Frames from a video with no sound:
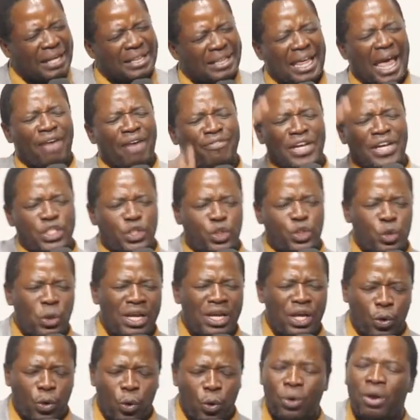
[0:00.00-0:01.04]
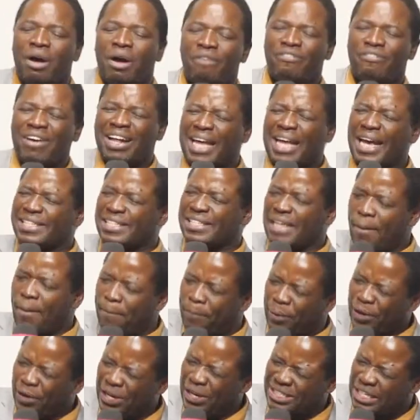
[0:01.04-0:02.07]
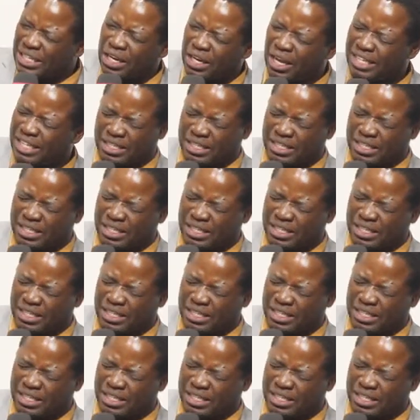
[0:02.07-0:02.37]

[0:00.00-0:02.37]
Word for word: The heavens truly rule. Father, as I'm preaching,